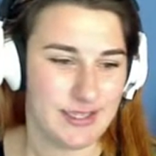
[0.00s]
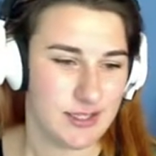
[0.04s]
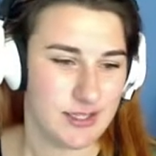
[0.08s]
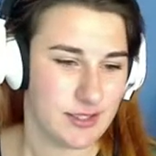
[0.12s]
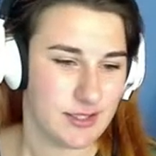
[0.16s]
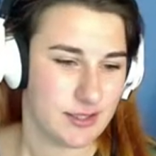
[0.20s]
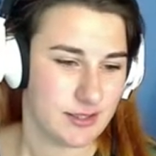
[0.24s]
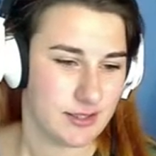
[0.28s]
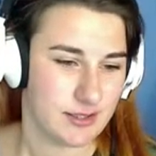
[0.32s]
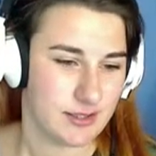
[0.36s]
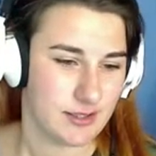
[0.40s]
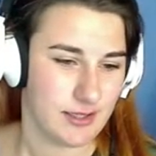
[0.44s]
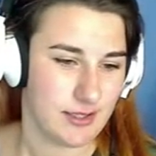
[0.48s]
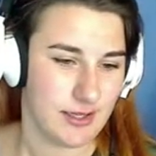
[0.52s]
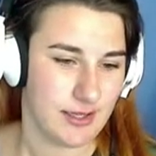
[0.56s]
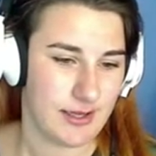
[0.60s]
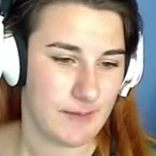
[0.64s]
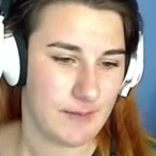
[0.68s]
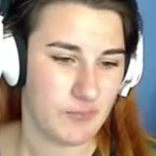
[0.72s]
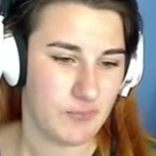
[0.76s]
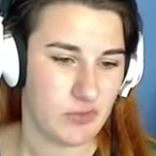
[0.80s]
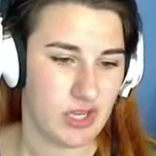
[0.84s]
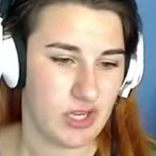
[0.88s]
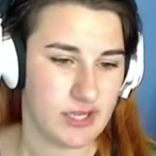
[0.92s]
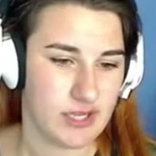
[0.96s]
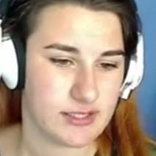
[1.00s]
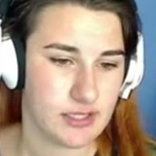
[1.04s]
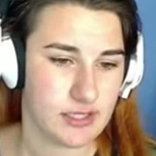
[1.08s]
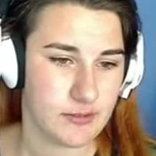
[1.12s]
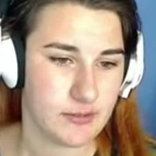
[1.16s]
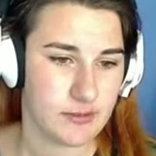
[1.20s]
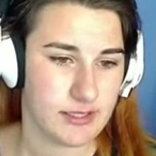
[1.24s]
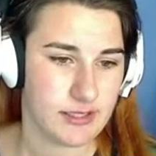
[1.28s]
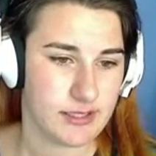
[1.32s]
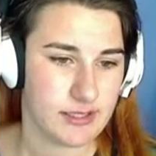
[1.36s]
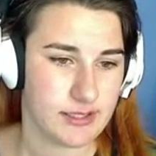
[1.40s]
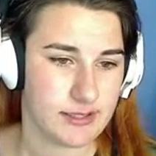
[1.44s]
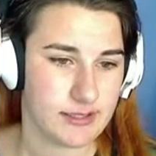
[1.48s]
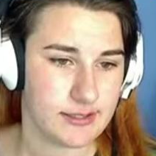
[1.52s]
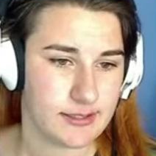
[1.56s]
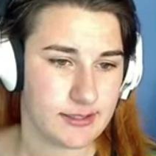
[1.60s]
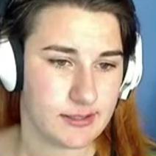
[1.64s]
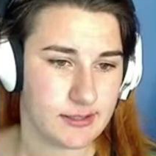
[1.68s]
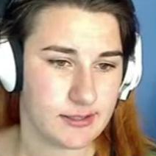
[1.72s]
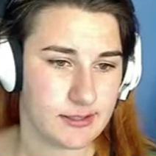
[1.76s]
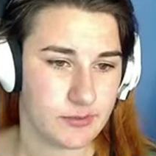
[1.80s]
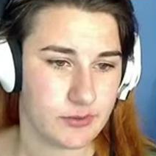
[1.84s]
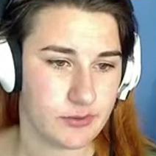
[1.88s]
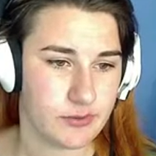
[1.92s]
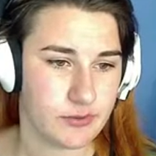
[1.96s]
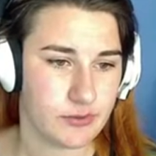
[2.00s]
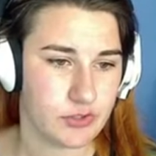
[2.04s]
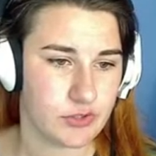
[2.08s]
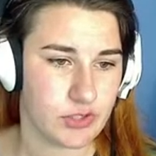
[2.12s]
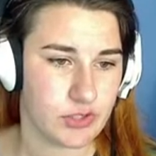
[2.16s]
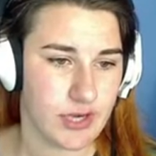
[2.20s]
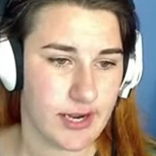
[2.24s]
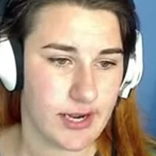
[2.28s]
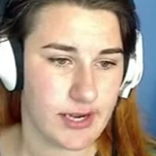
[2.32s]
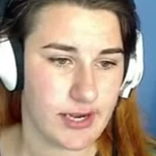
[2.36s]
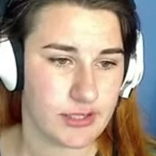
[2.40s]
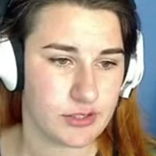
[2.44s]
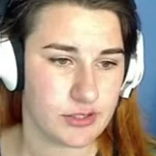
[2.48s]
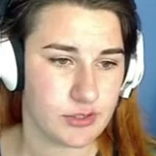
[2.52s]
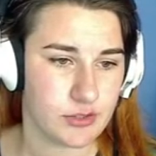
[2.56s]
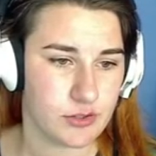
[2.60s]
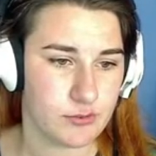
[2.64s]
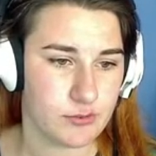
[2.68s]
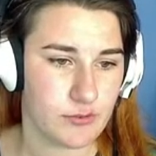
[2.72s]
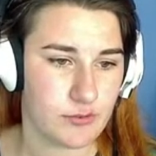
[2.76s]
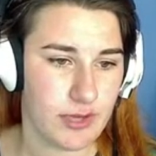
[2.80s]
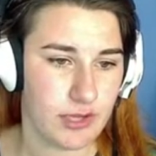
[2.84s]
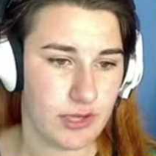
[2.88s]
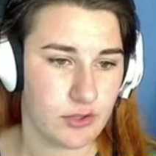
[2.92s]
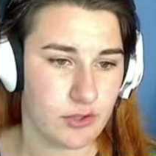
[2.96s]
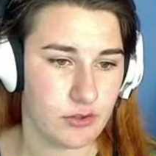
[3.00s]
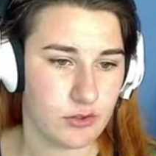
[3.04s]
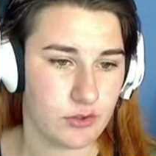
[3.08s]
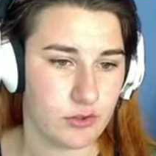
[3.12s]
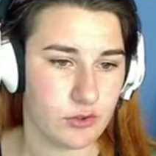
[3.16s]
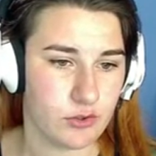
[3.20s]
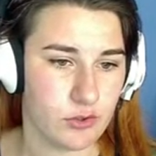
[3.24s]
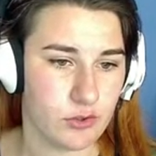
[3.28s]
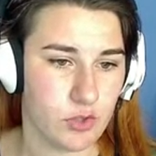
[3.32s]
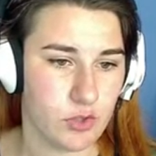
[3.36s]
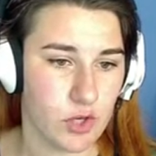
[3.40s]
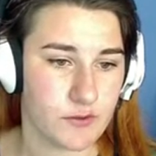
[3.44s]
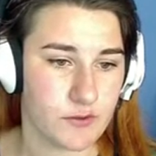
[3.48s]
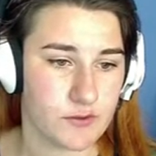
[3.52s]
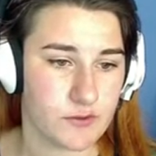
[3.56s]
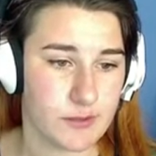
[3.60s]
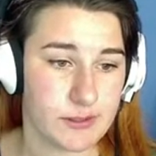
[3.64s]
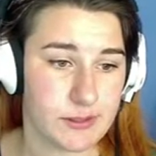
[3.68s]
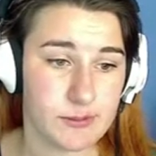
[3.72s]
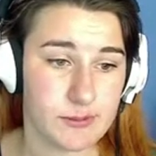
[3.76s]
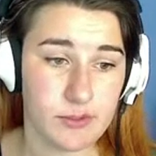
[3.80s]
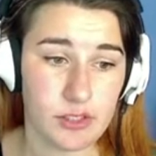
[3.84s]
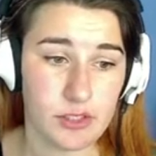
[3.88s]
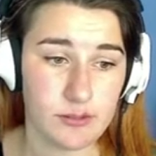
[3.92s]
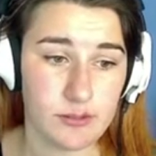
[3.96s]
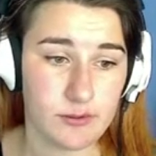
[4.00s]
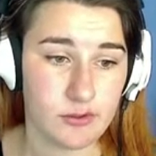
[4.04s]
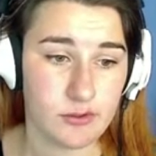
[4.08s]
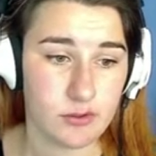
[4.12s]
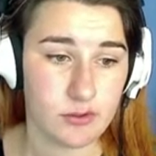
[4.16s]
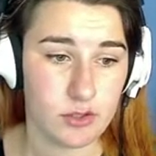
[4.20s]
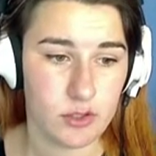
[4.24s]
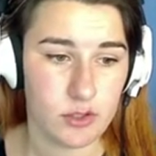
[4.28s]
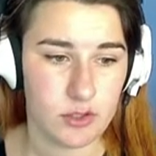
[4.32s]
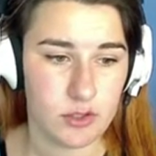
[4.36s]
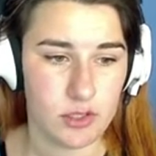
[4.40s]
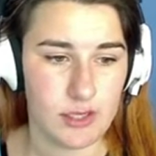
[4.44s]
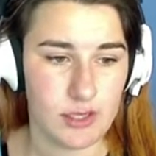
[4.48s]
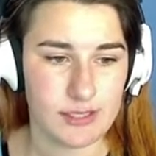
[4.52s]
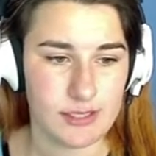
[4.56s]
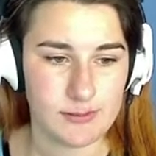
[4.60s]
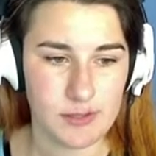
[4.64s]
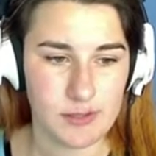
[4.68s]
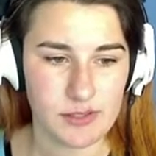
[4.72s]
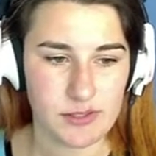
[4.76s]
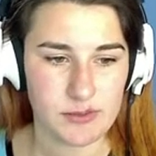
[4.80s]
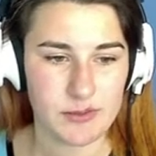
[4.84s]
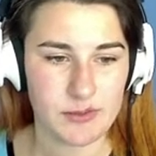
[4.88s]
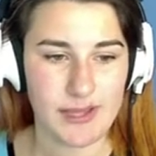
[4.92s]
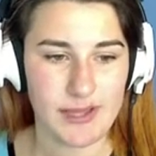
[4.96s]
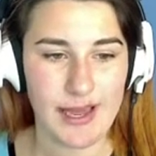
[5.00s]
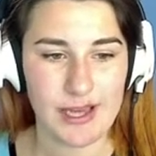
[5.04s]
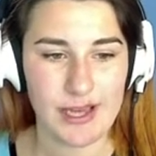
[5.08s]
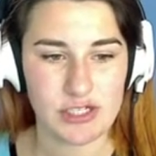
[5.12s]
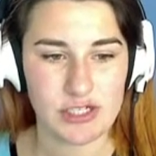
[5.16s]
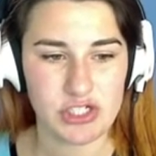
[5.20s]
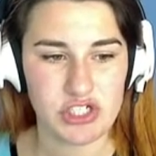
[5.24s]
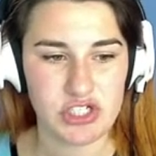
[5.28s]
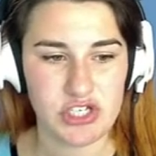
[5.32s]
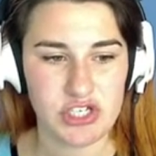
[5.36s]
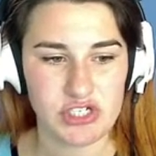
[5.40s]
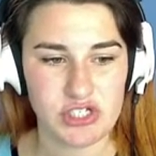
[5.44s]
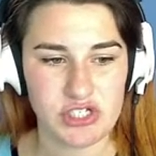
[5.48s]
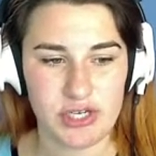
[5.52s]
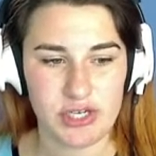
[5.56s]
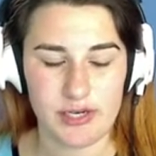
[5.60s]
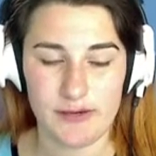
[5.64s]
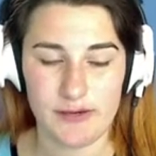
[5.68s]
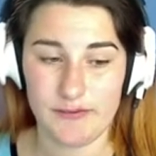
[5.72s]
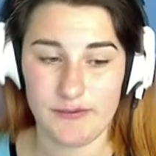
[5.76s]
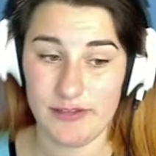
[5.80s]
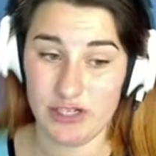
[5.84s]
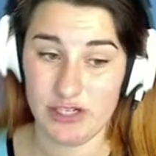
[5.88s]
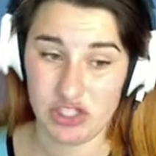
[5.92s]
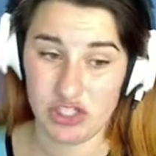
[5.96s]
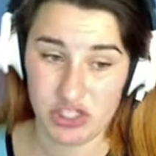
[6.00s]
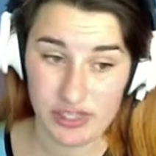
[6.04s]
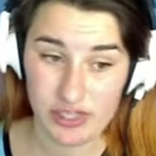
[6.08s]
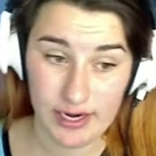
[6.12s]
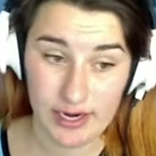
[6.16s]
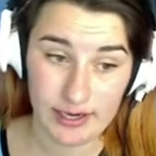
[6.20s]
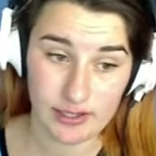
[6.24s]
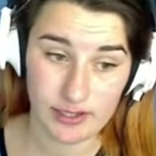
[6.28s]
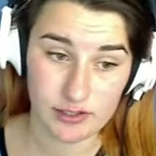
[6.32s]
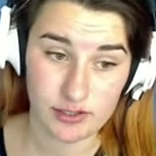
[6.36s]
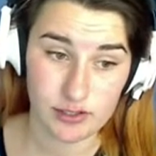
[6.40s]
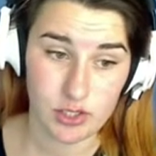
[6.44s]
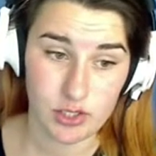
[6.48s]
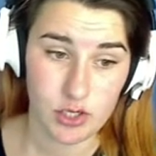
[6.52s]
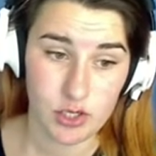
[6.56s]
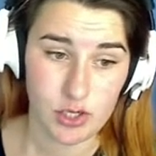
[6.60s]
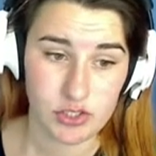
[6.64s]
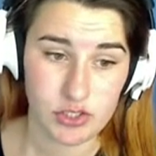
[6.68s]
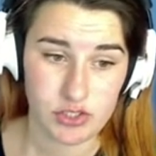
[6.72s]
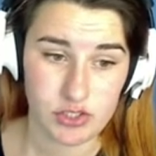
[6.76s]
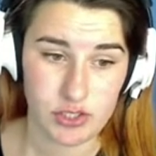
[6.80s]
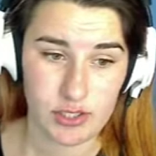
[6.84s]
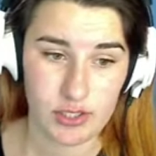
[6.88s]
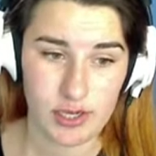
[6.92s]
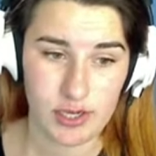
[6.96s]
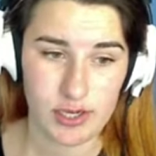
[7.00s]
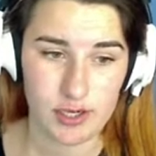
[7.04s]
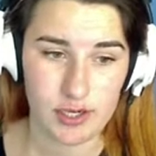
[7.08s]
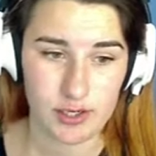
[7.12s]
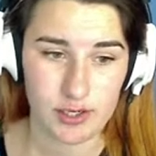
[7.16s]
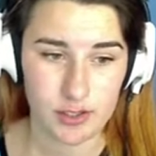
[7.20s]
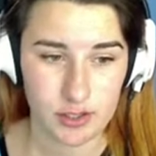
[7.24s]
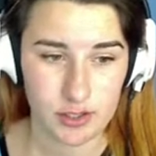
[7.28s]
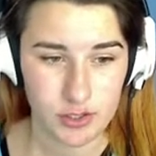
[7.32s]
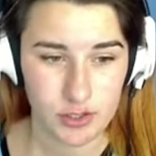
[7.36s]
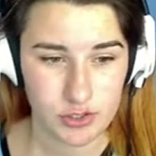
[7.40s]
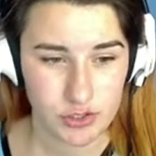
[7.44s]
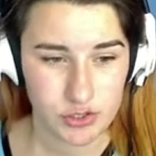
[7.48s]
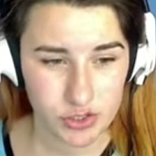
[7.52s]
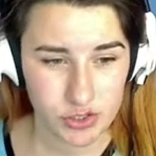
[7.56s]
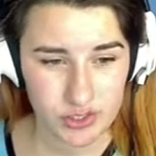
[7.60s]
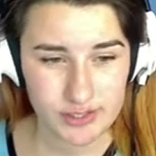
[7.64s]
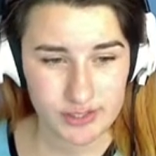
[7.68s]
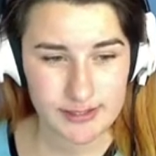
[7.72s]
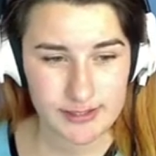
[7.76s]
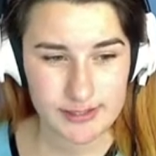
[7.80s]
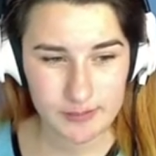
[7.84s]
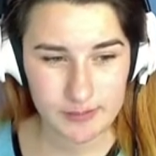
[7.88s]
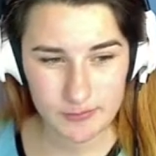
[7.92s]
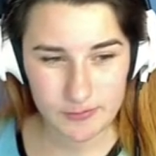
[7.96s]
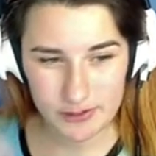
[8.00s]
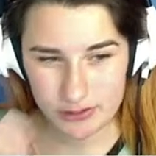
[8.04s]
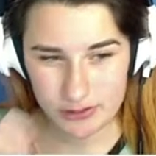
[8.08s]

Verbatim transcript: Um, next up is simple. Try to make your new offspring beautiful. As possible without actually changing any of their genetics. So you can't. So you can simply do.